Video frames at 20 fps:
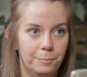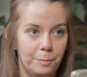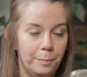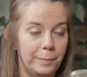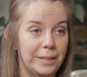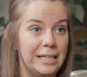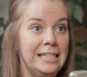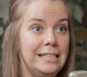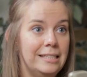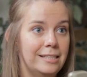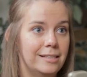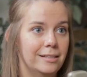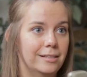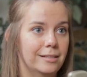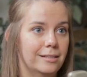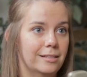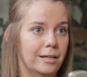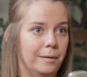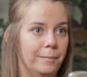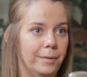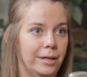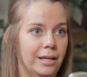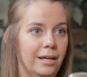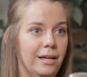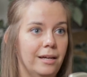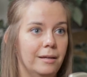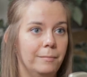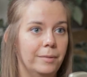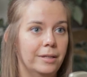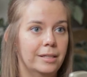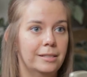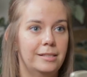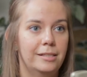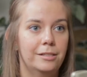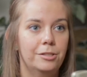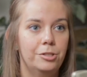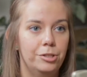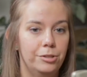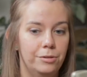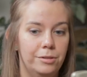piece that's coming in because they're
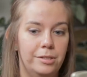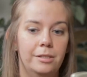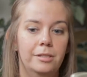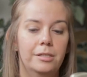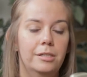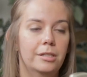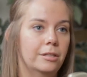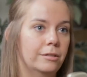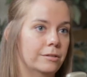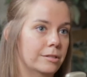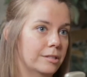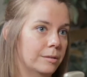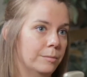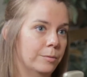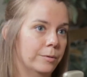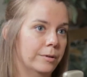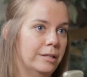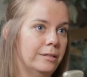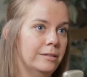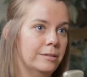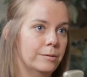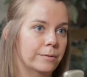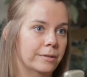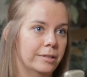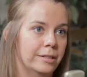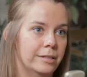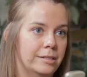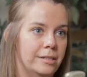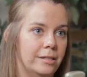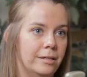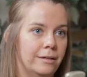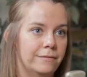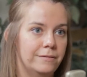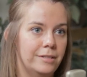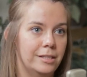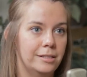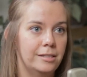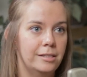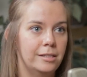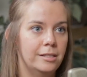choosing to go somewhere else where there's enough
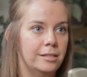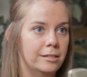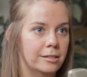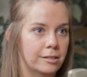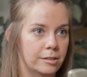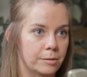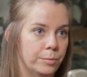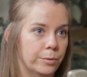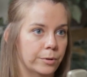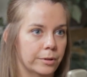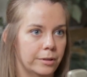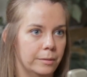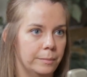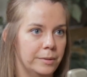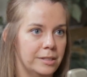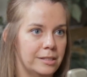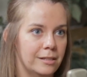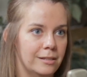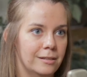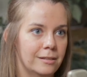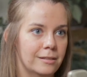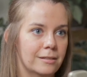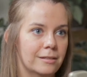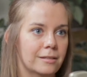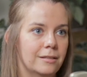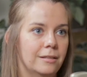density to support their business.